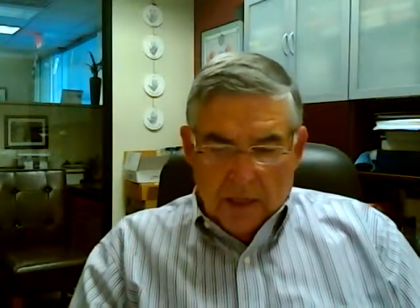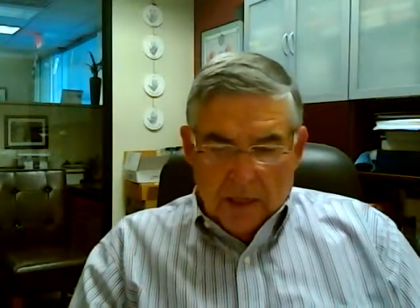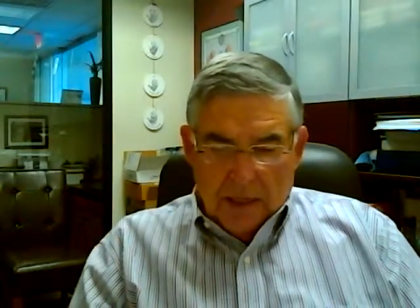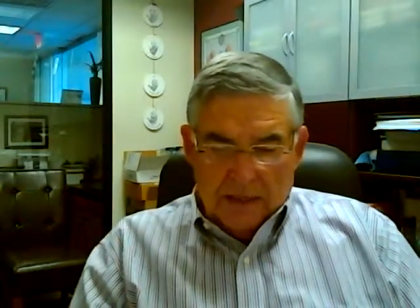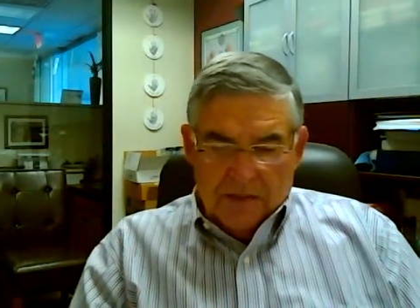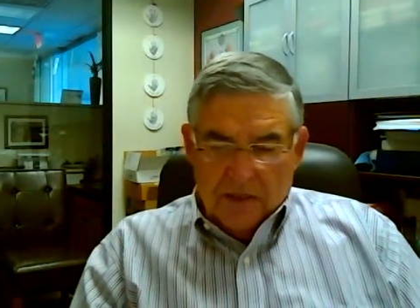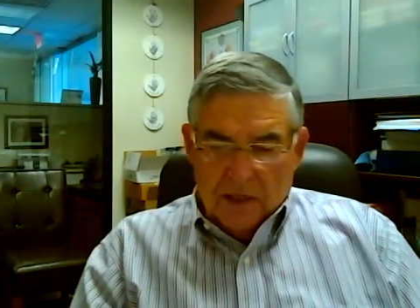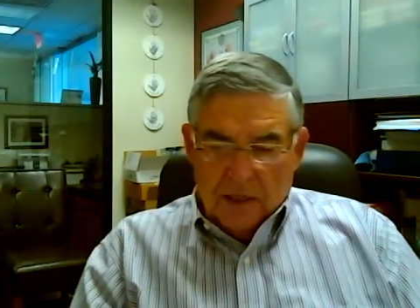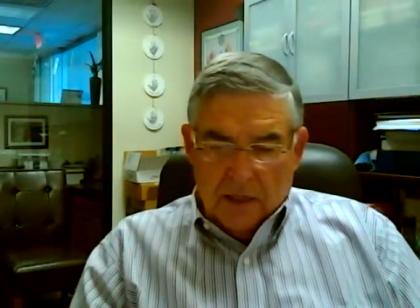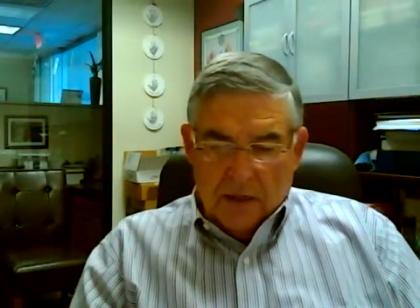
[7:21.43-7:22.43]
Let's
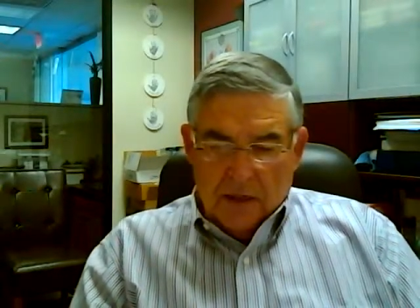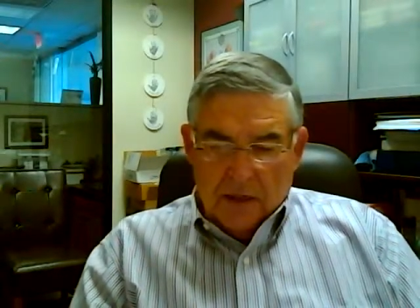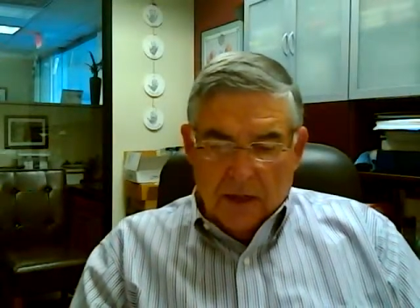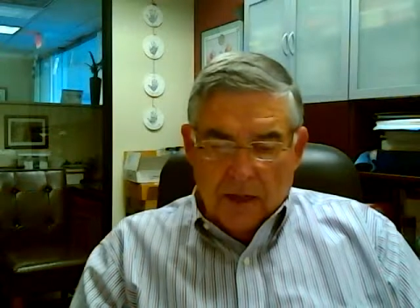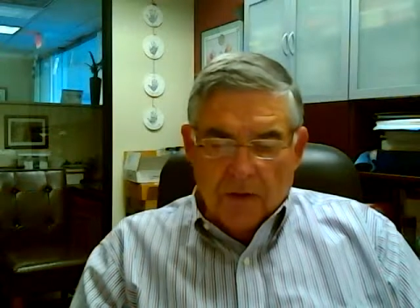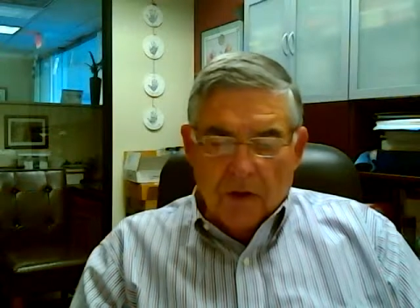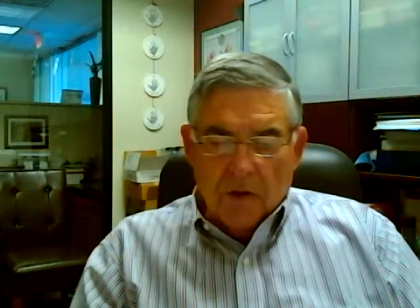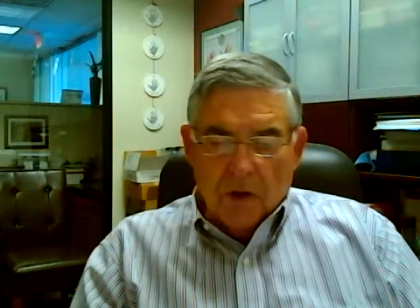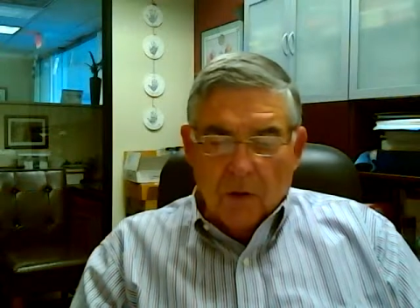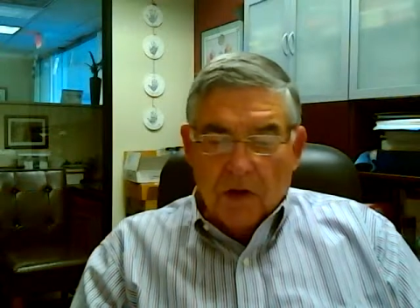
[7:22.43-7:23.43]
see. I think,
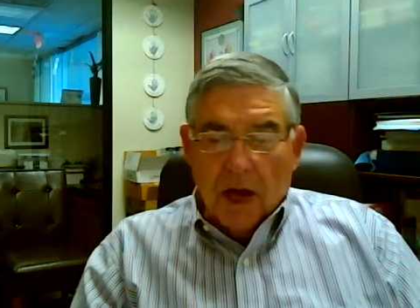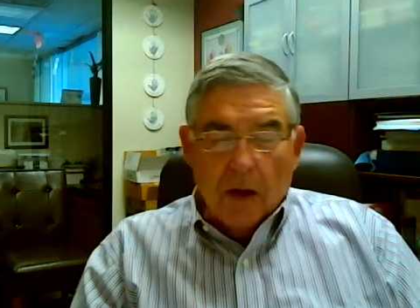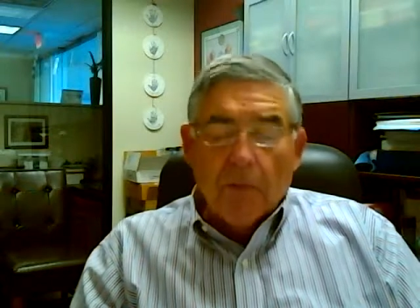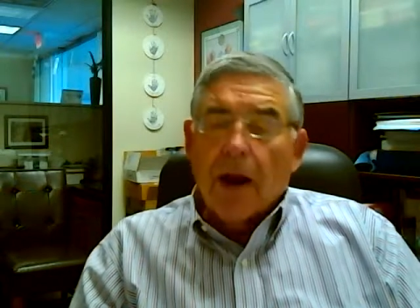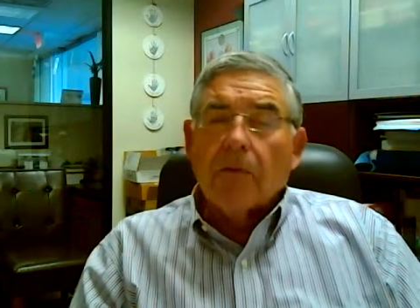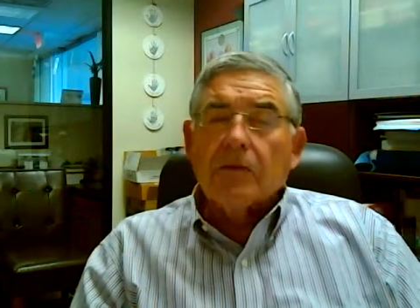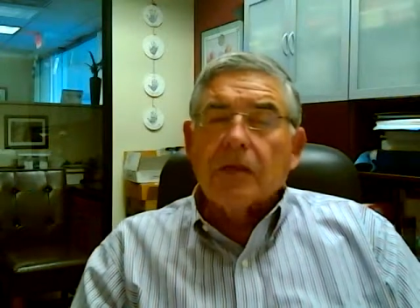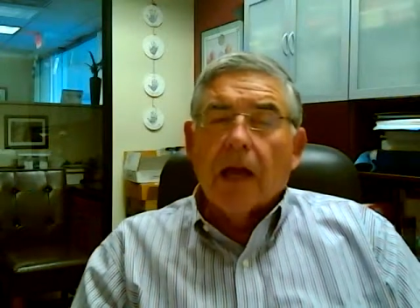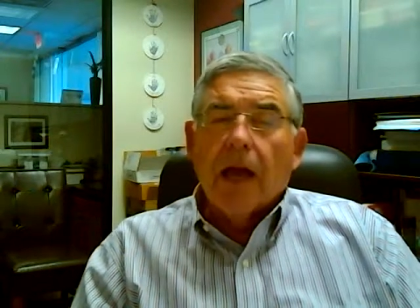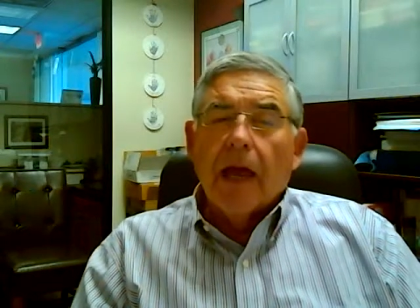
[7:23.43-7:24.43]
Kyle Brown was
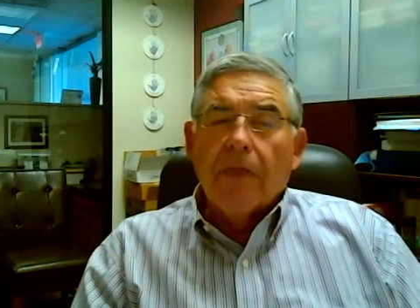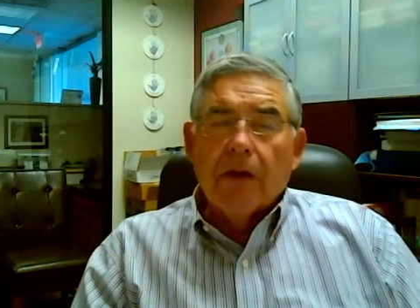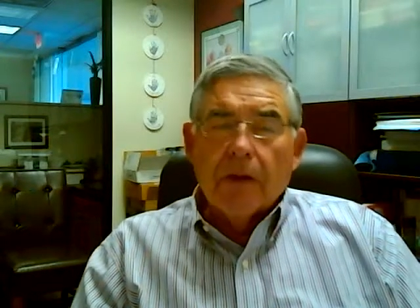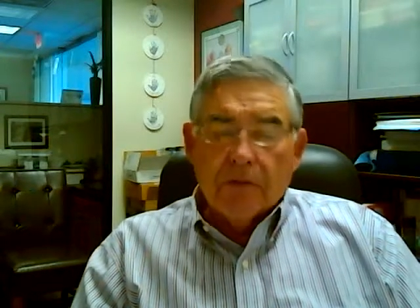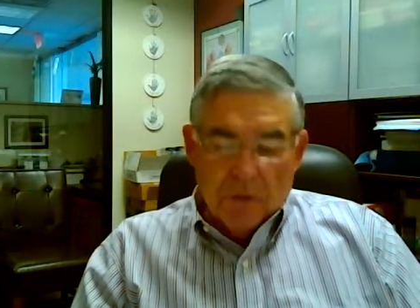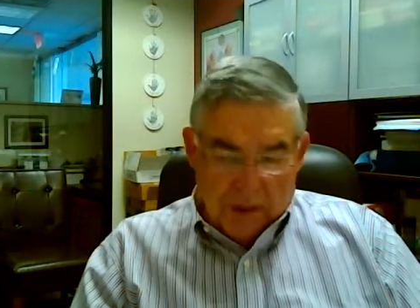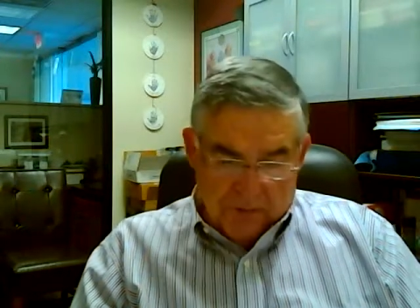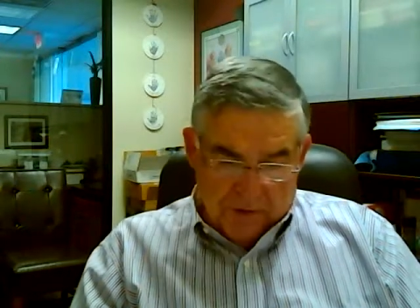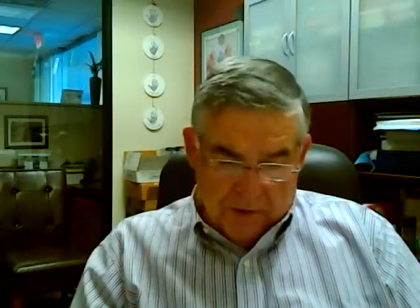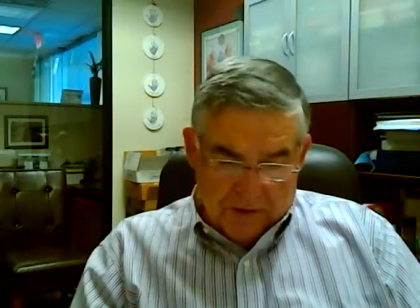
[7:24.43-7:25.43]
the guy. I thought he was kind
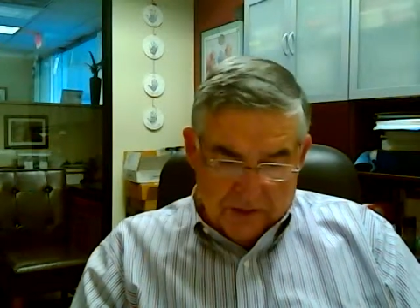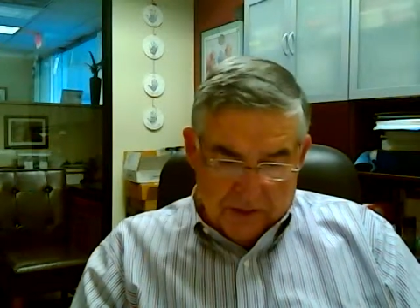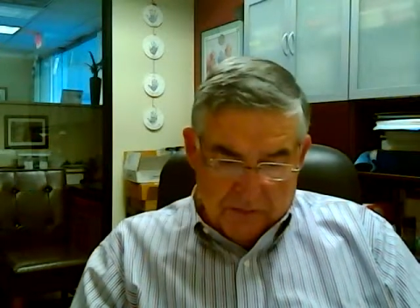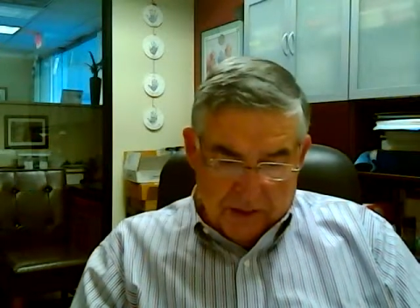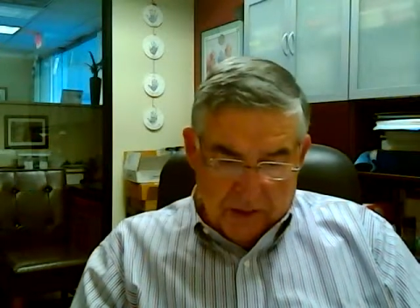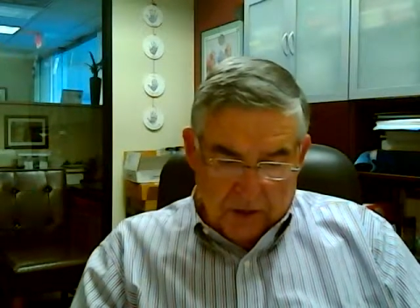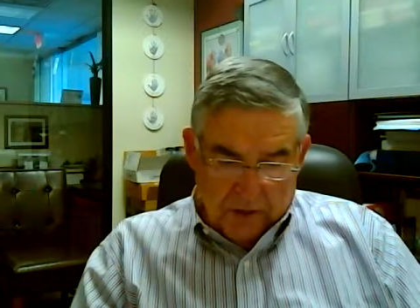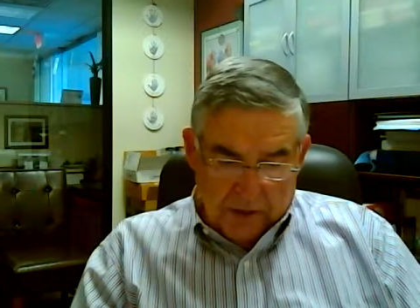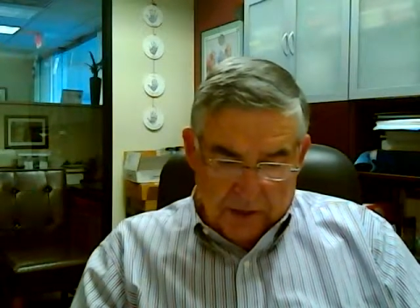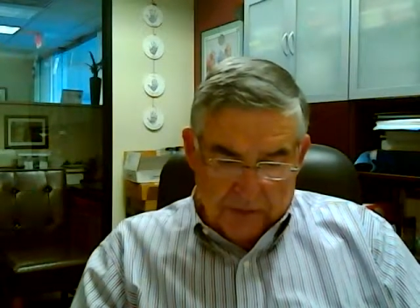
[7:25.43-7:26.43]
of interesting about
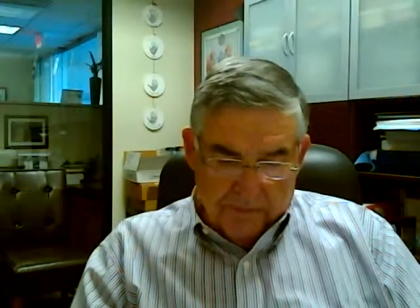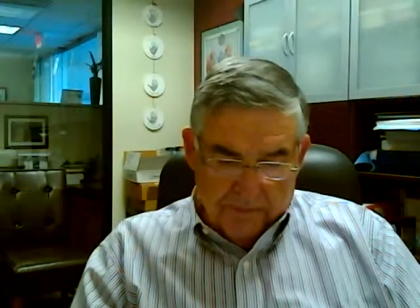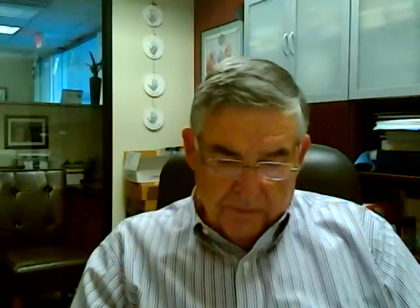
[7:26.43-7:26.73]
health. Then